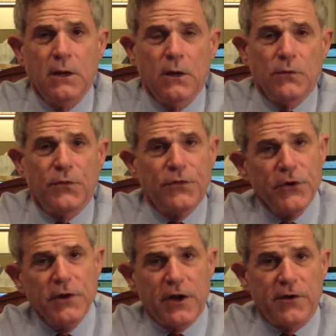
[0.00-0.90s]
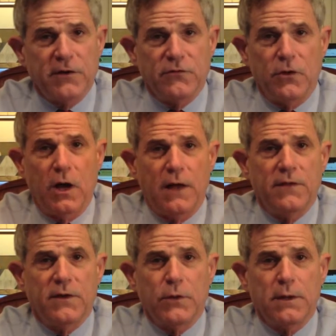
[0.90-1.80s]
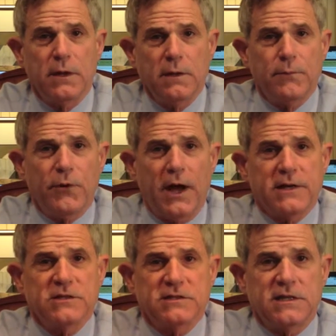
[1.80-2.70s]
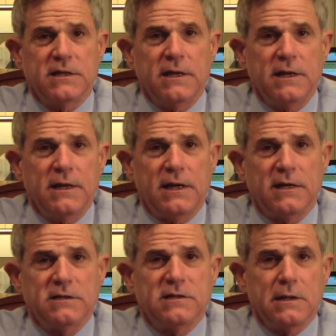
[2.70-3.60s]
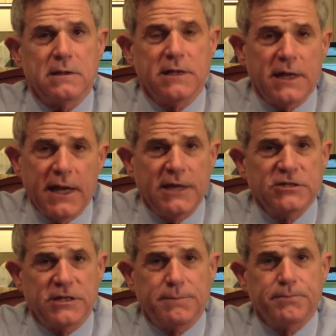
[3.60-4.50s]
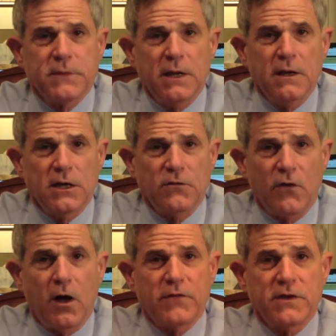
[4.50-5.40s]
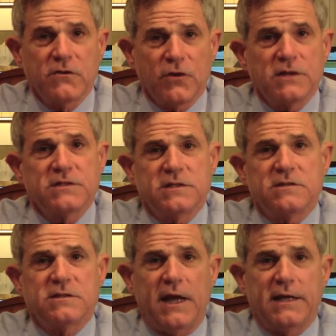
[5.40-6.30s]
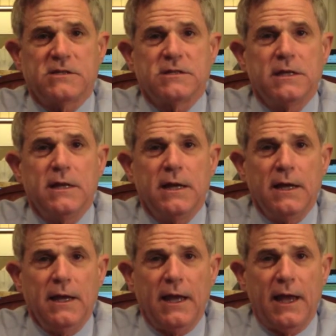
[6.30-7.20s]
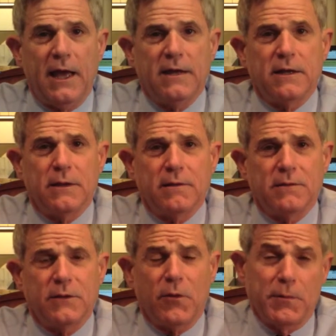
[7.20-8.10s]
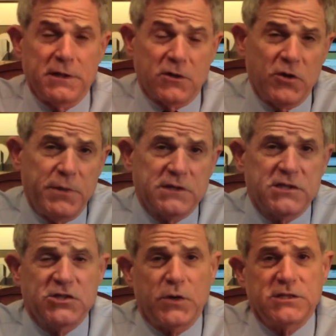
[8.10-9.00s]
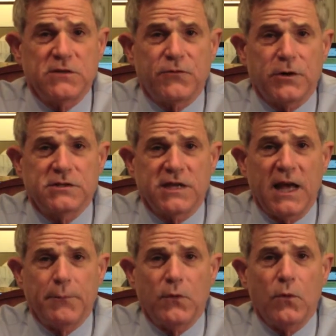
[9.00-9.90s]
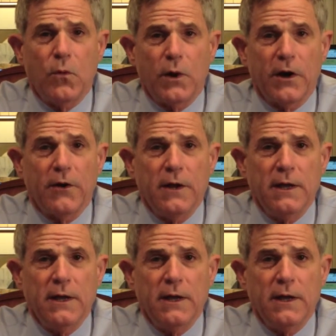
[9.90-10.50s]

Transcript: The third area of law that we practice in is litigation involving trusts and estates. And there could be a situation, for example, where